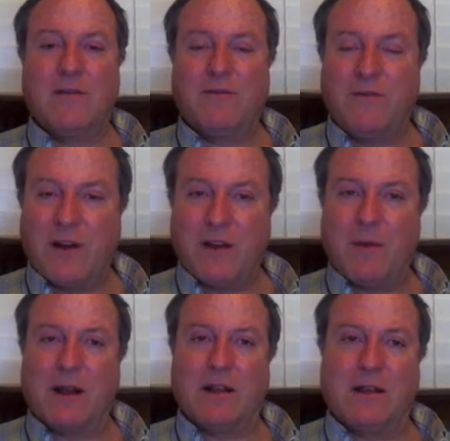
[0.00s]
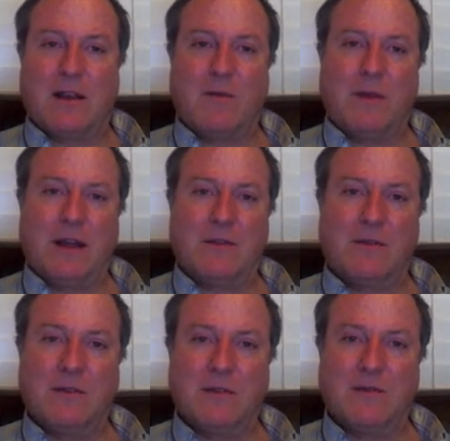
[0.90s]
fundamentally come down
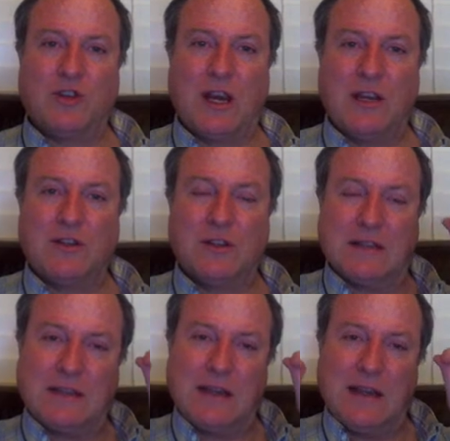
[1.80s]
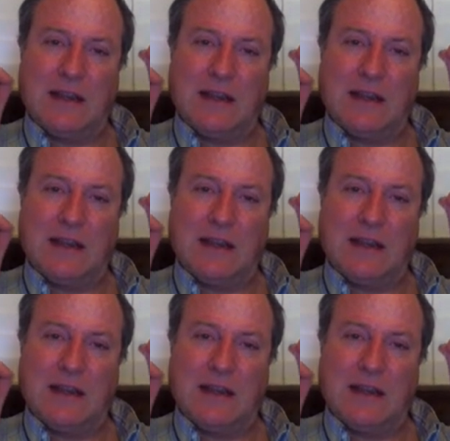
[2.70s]
to changes